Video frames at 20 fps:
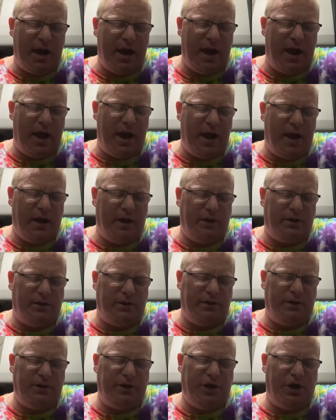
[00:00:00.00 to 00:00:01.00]

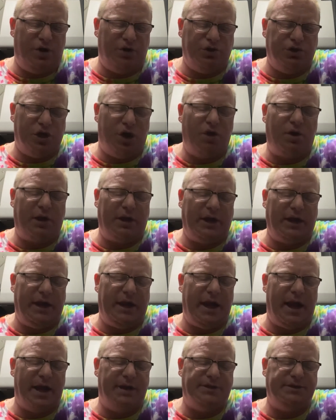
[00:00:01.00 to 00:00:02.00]
and,
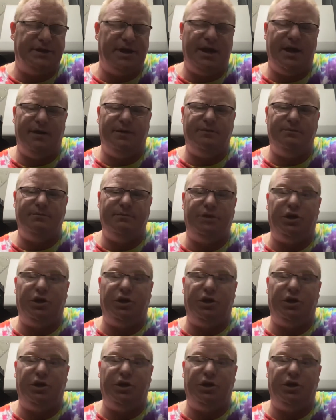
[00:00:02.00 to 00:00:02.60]
jokingly, I said,